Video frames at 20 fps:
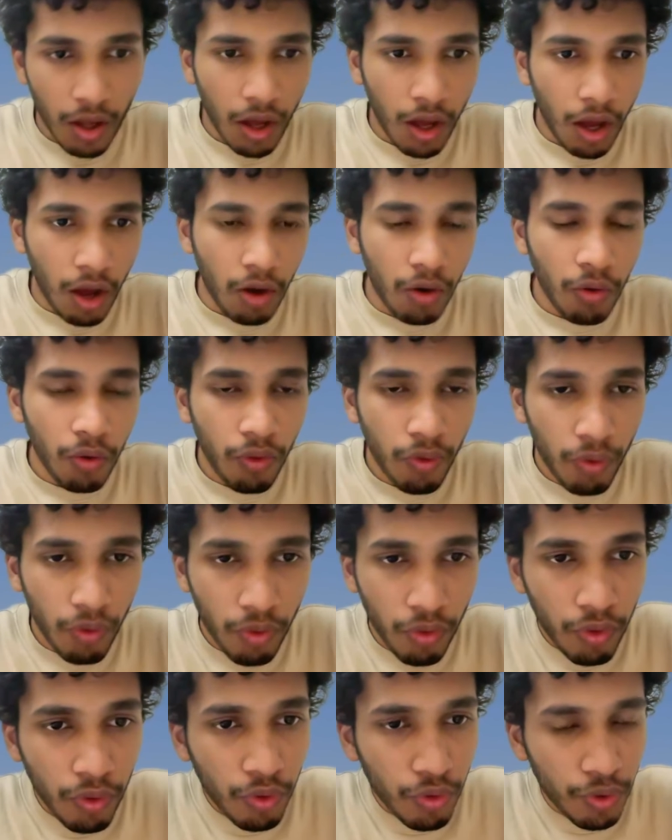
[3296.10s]
how
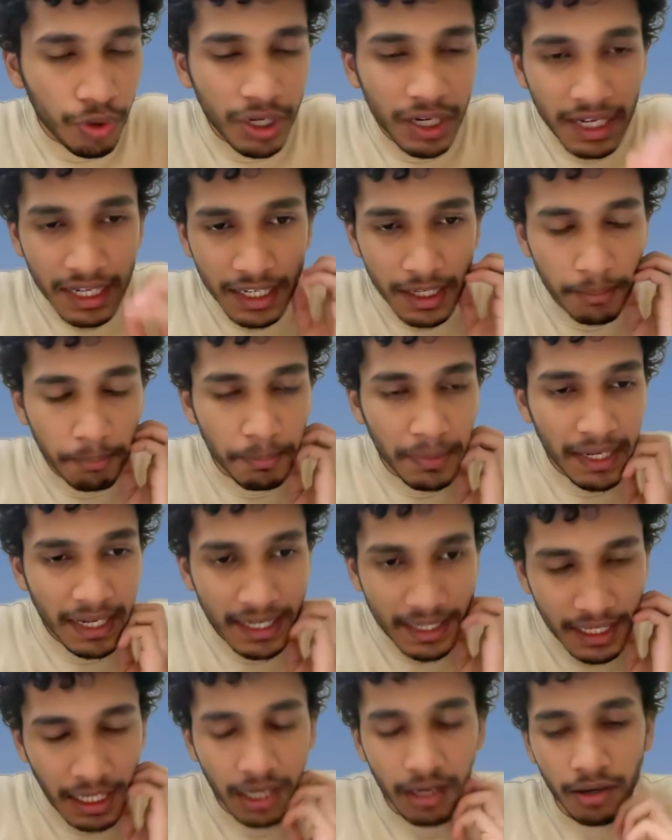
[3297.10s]
could it be
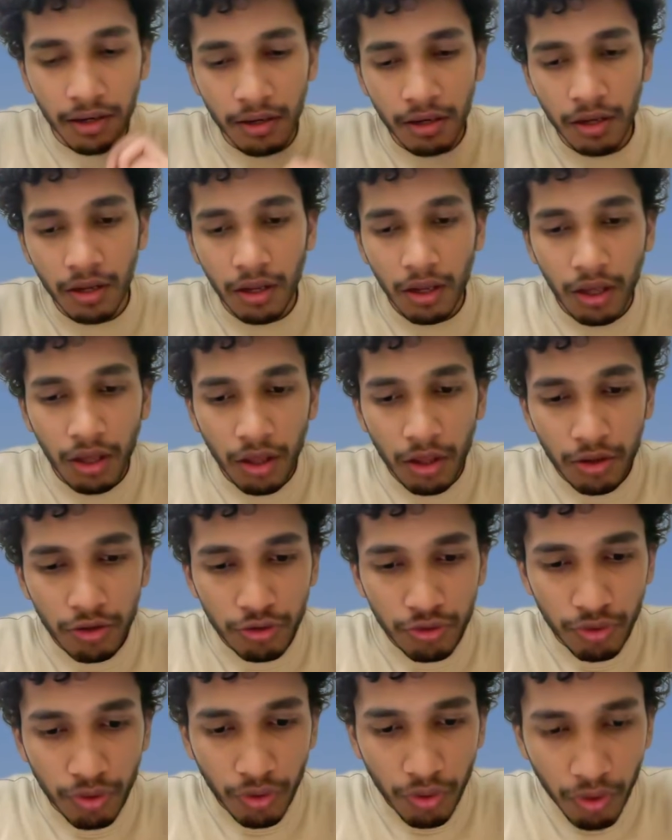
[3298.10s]
done?
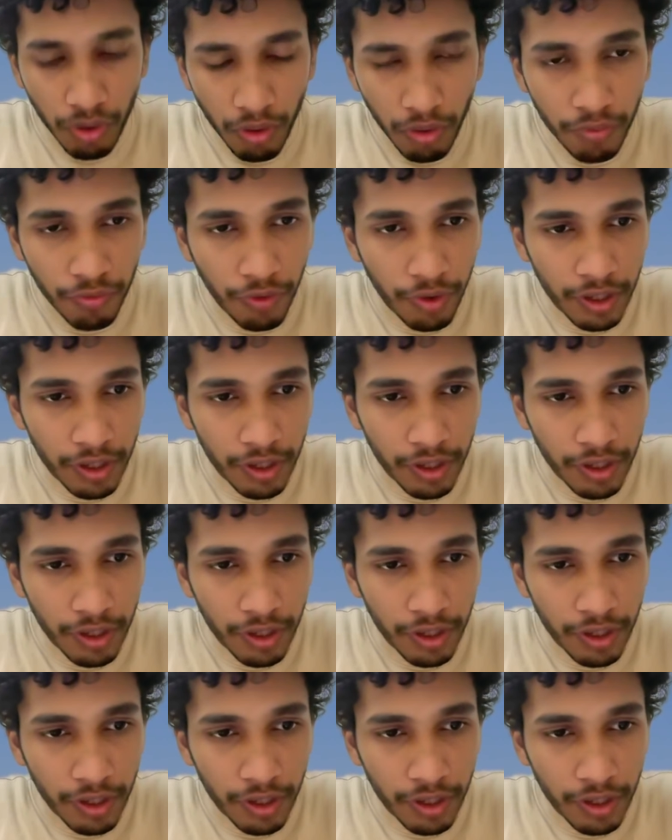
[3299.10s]
So for